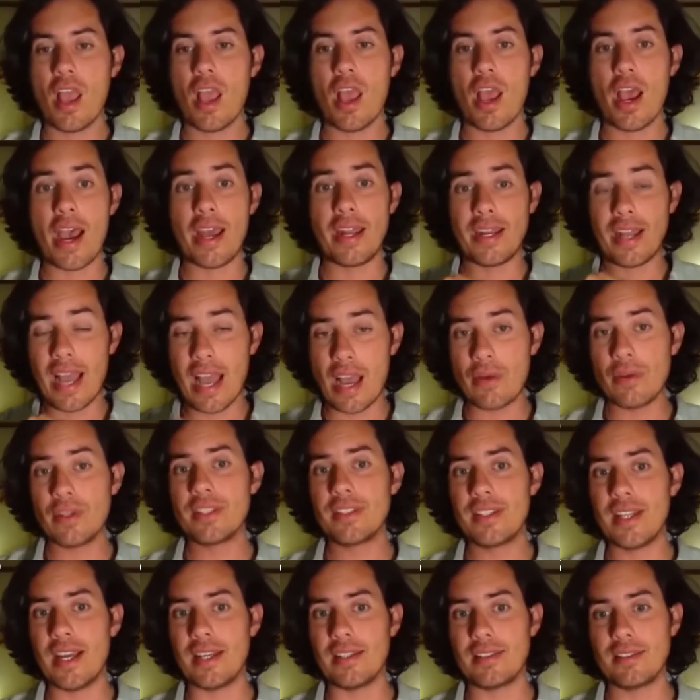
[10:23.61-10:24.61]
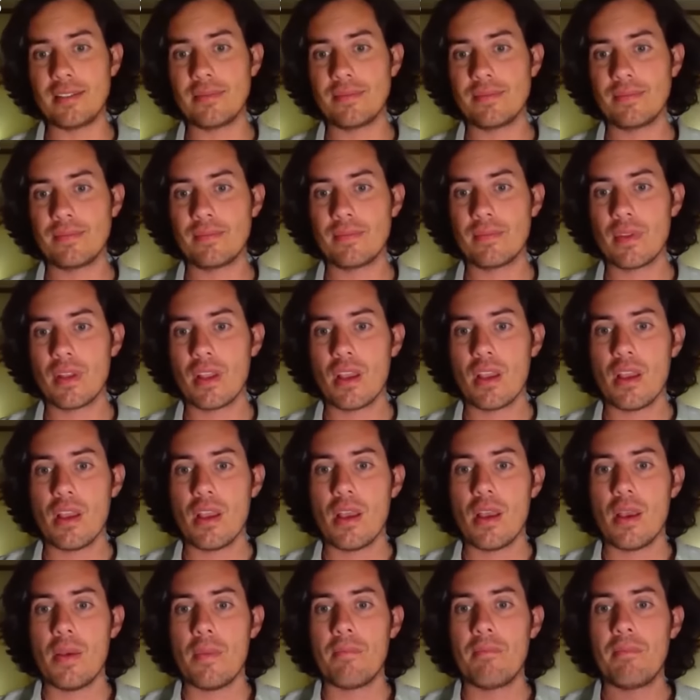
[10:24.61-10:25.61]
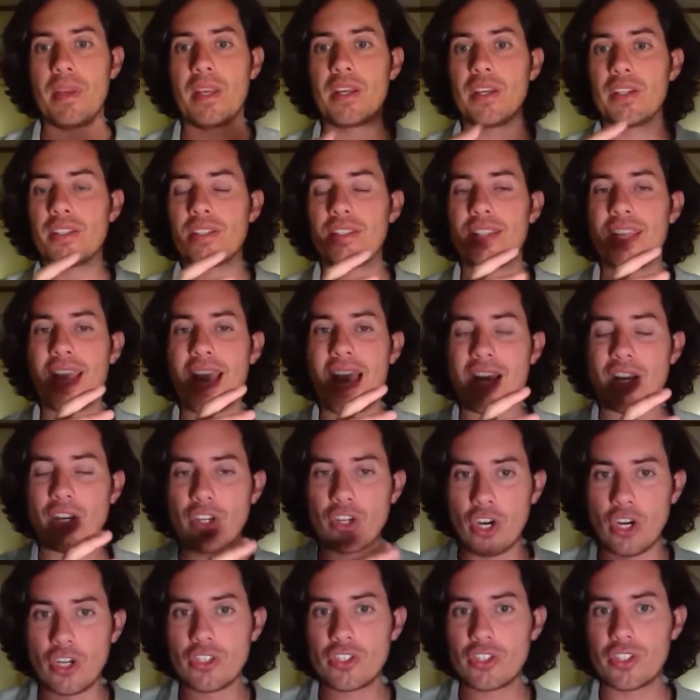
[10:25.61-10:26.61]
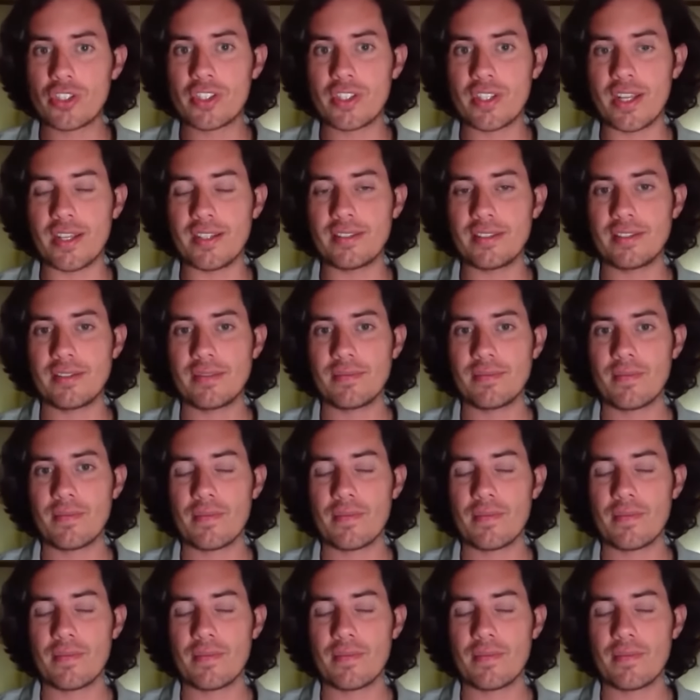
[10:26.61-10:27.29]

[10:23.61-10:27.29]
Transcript: And how is that? Because the unconsciousness